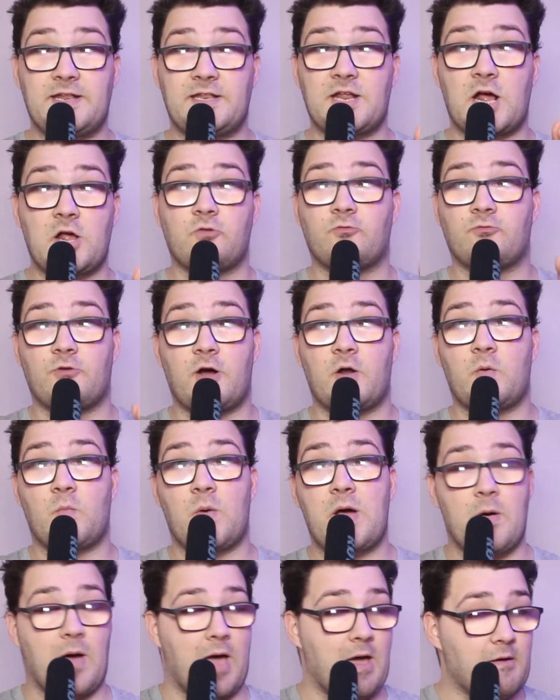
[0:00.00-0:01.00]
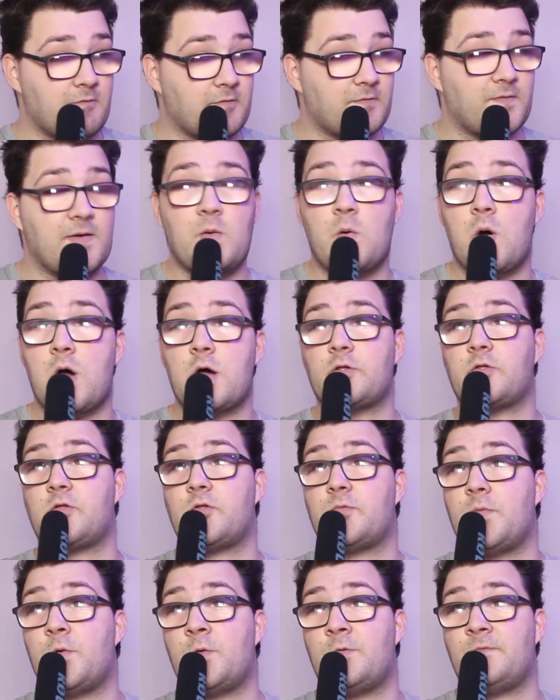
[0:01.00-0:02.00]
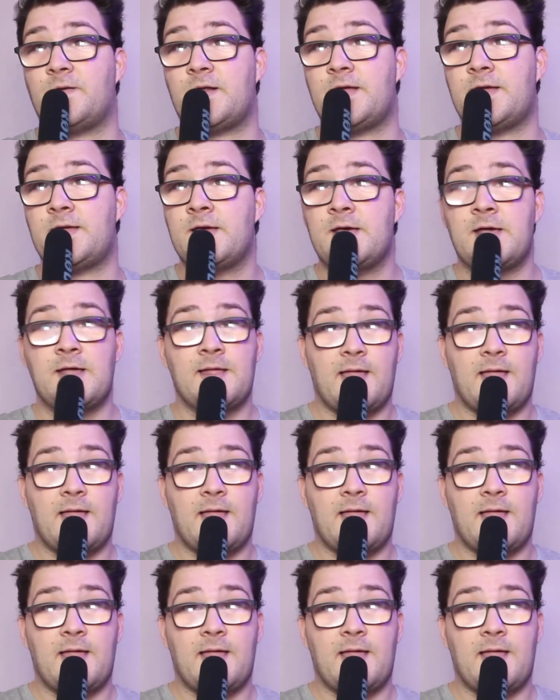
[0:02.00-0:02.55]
does run well. Everything works smoothly.